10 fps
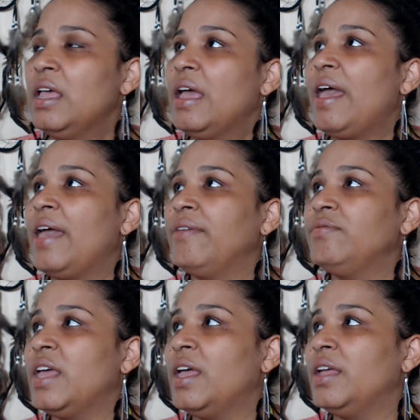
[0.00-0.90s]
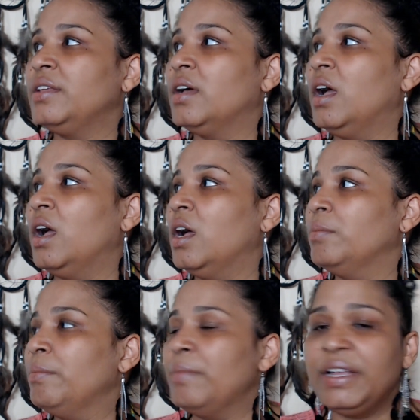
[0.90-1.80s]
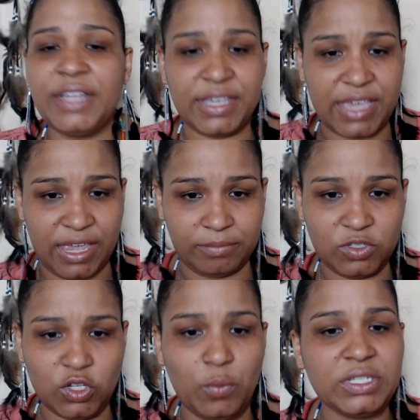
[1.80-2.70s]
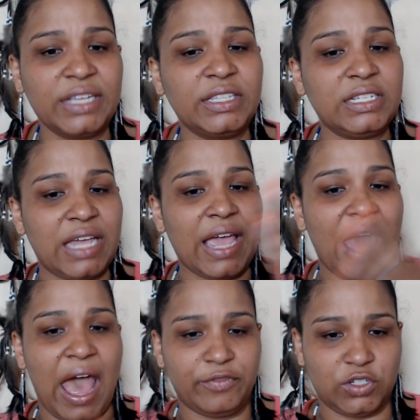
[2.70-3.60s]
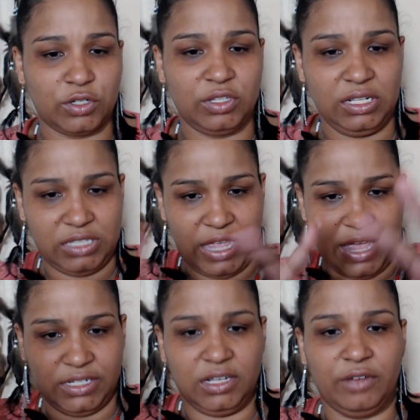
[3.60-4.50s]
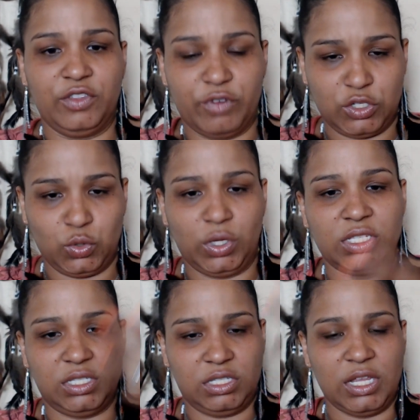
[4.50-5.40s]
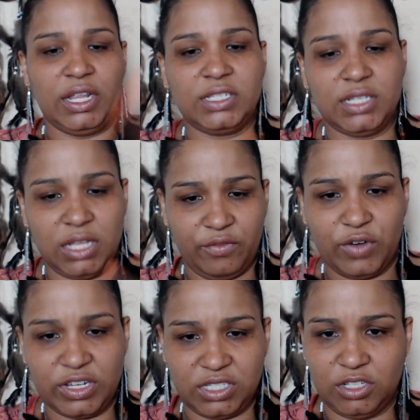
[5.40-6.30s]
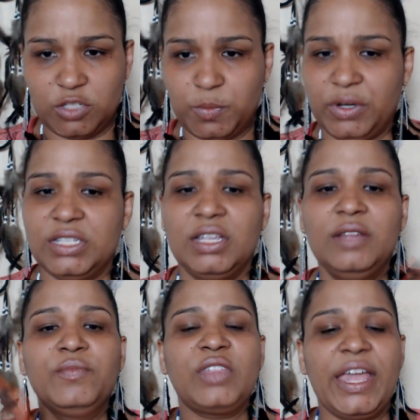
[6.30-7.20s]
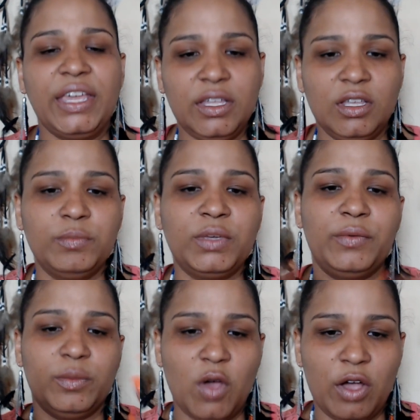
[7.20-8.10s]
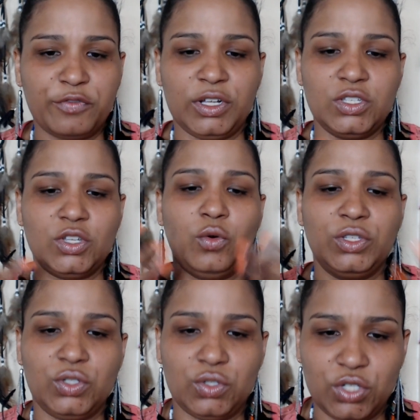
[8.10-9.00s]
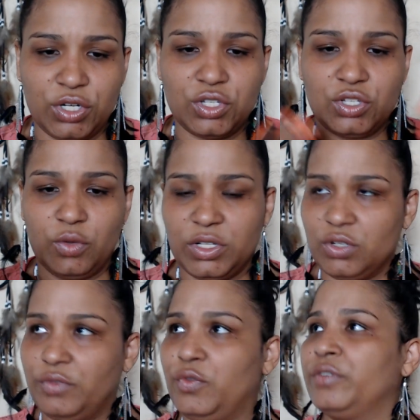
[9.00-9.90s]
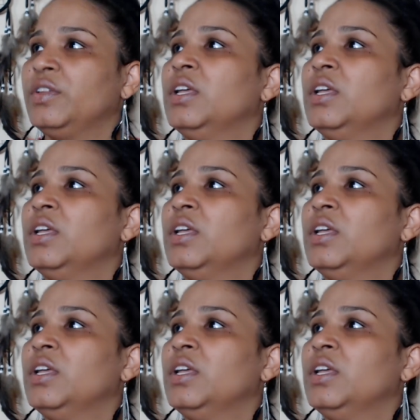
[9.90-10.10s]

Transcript: And then Monday came. So it was like the day after the ending of the ritual, because Sunday is the day of resting the spirits, thanking them, giving them offerings, going to church, so on and so forth.